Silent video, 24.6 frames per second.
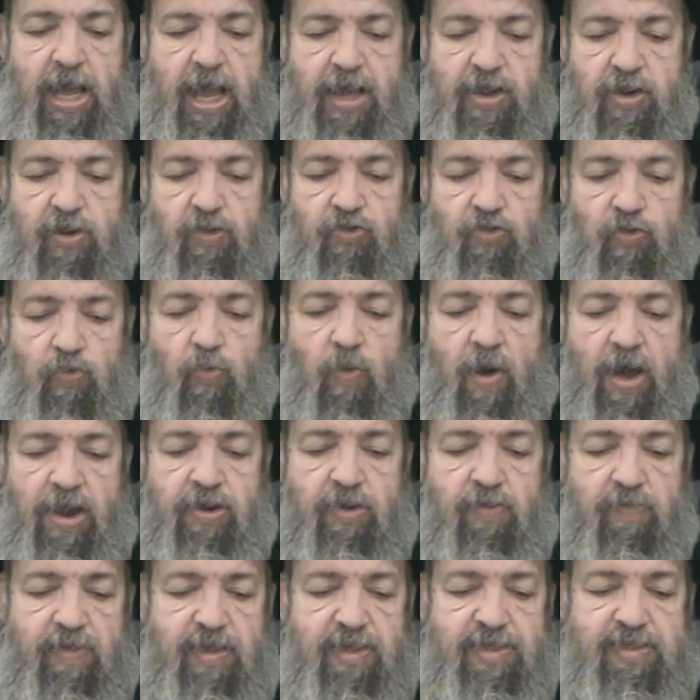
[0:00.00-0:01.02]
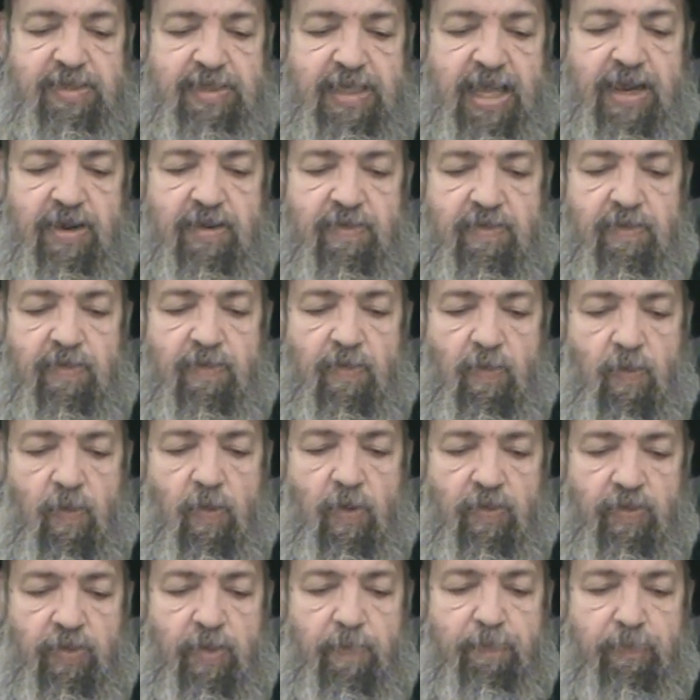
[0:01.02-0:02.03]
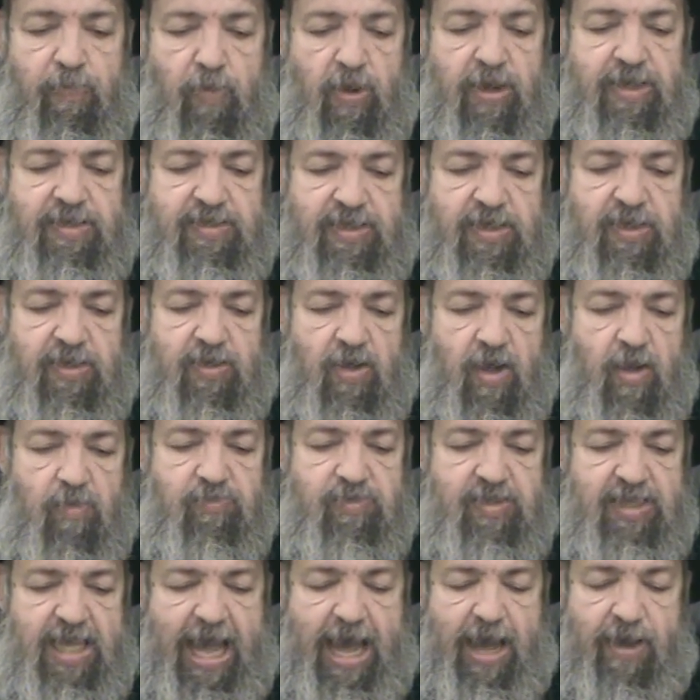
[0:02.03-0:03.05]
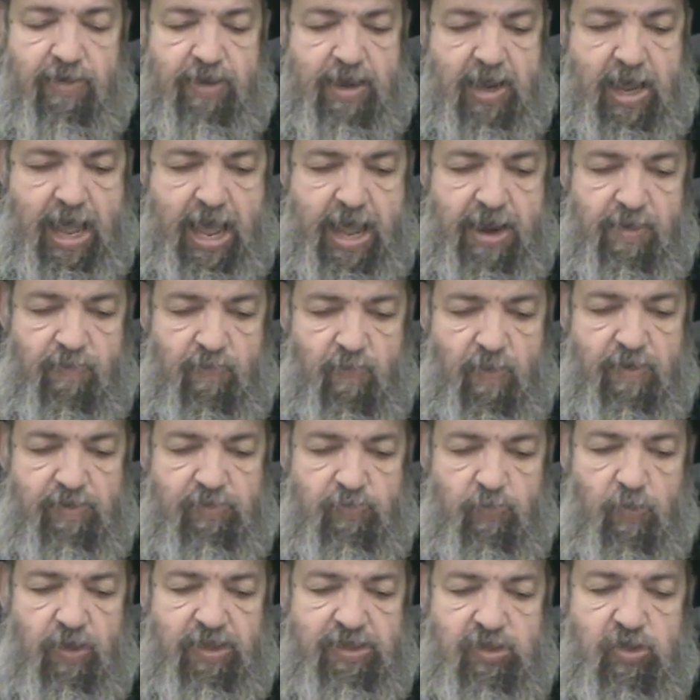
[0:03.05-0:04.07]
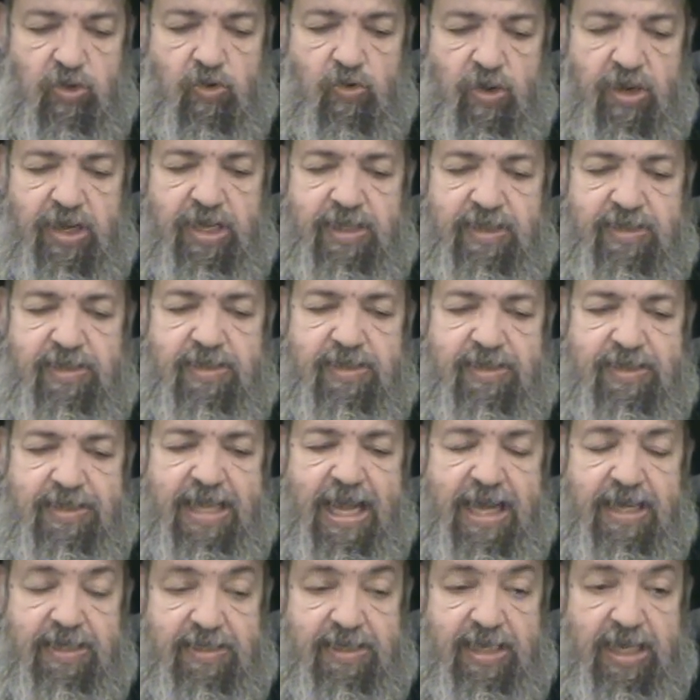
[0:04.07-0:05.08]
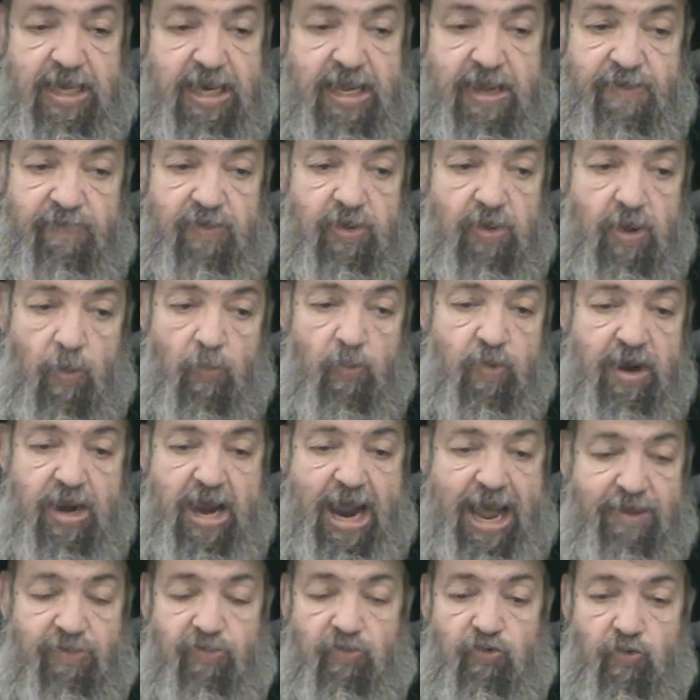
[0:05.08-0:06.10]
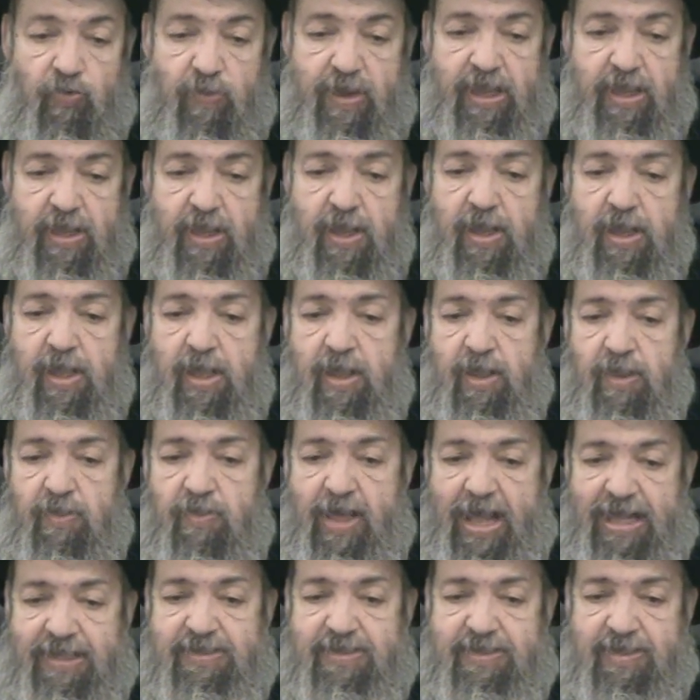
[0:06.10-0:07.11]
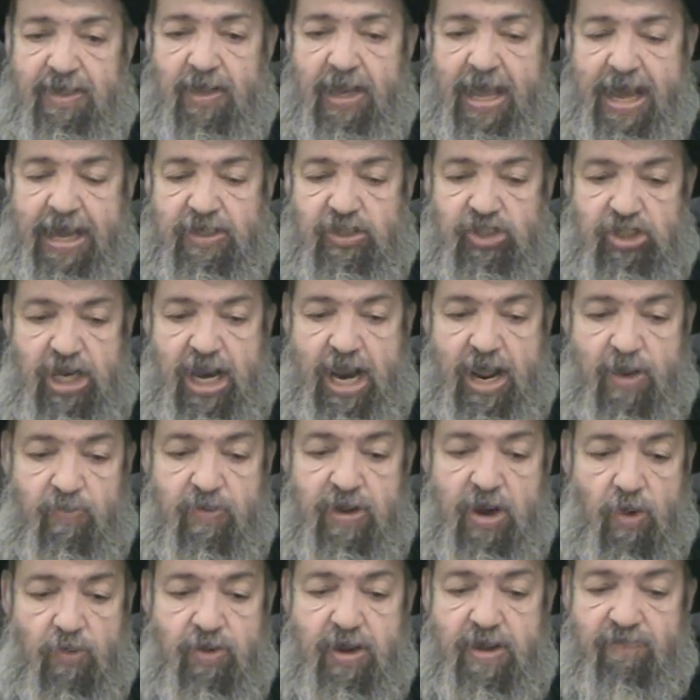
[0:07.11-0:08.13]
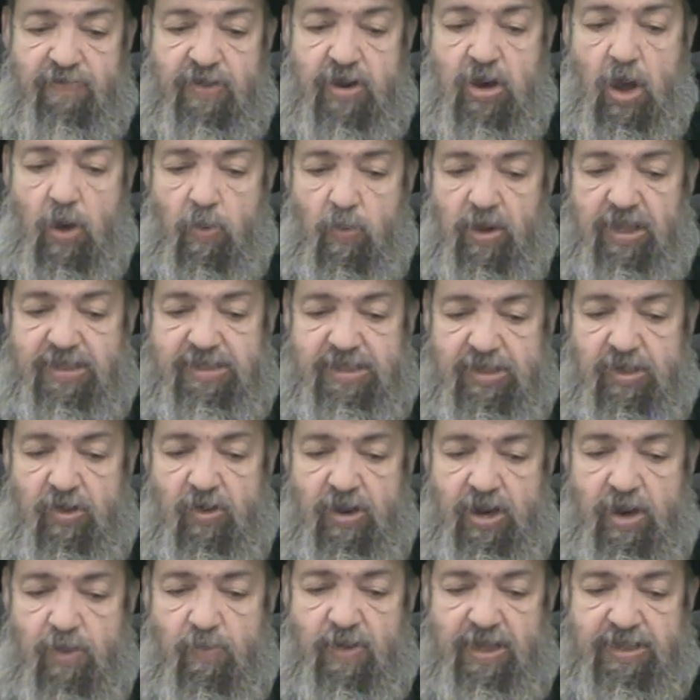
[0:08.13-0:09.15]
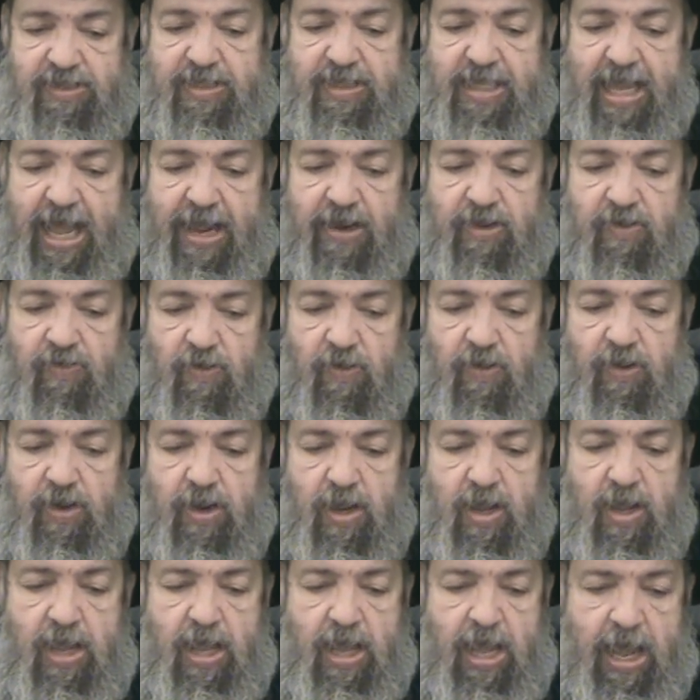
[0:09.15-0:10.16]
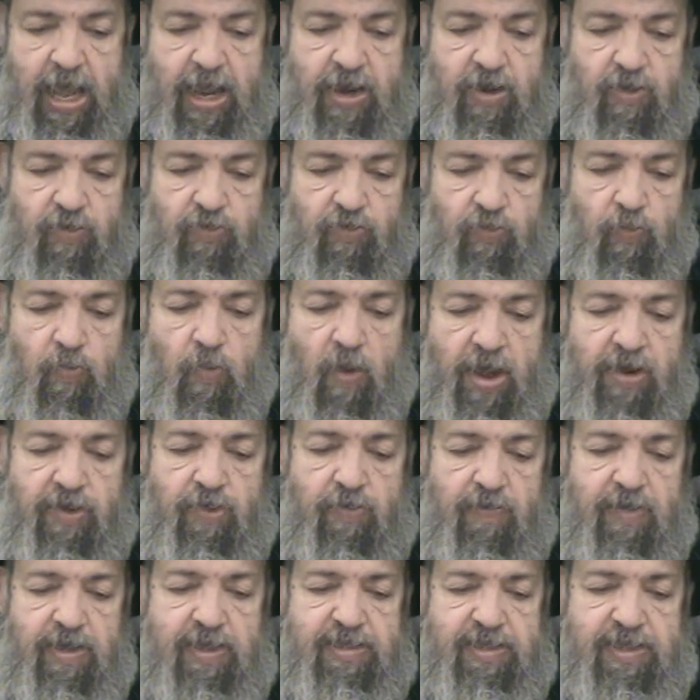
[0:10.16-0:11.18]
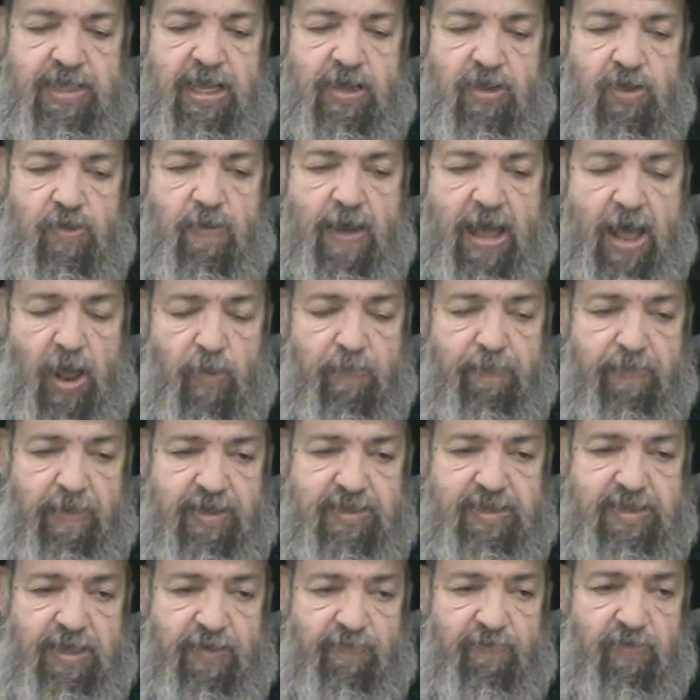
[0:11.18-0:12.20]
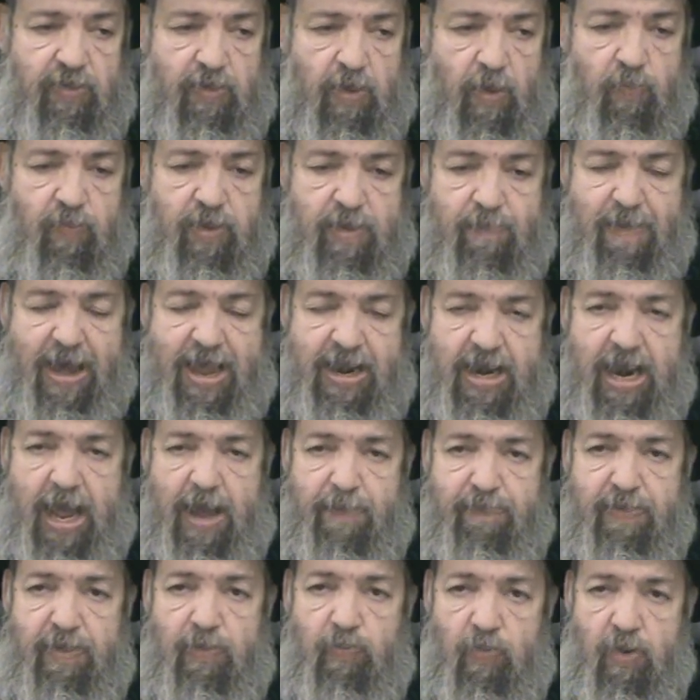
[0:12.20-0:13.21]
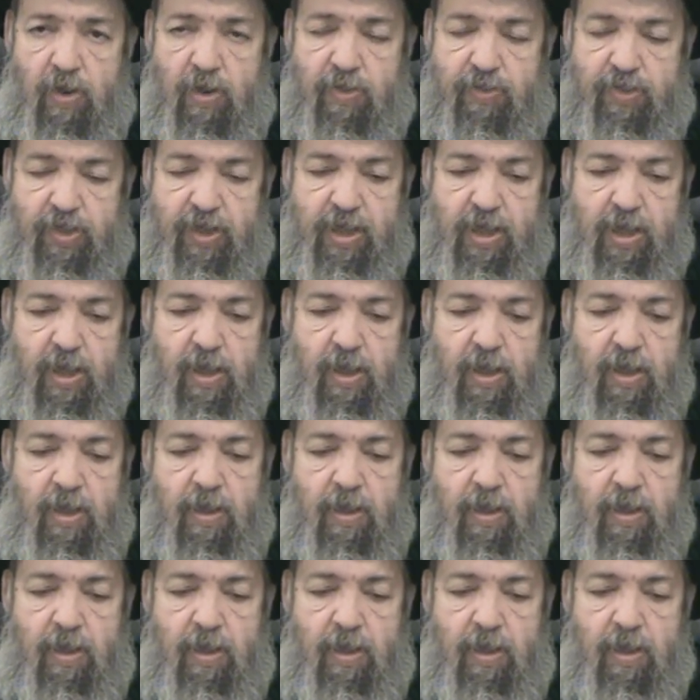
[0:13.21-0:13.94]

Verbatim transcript: And you do wonder is that all the poison comes out, and what, what's good is stays in, even though we're not doing that selection, and we don't even know what's good and what's not good. And you do wonder is that you help us, even though we might not be worthy.